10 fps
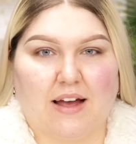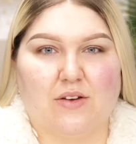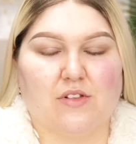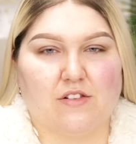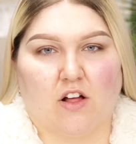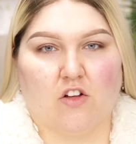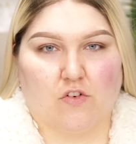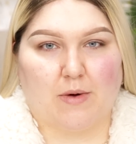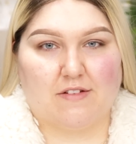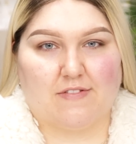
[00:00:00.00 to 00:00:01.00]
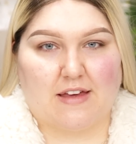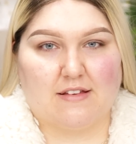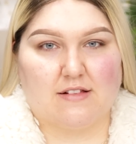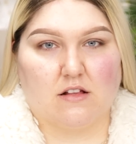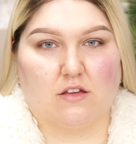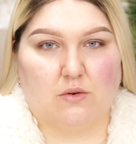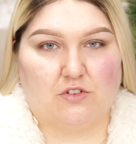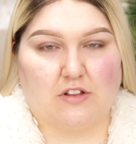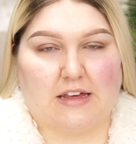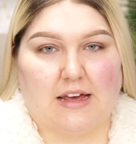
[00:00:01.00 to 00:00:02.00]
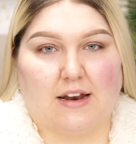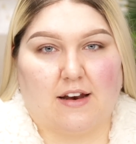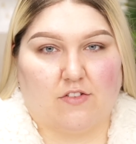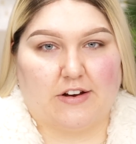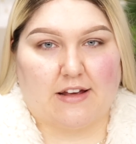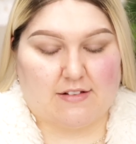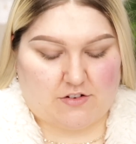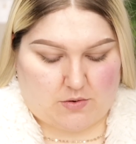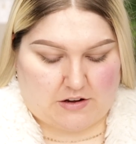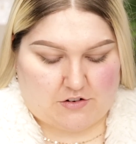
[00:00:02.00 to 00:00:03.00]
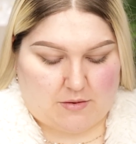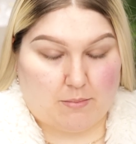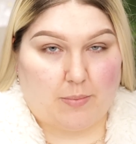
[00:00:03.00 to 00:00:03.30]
I use this all over my face usually in an everyday situation,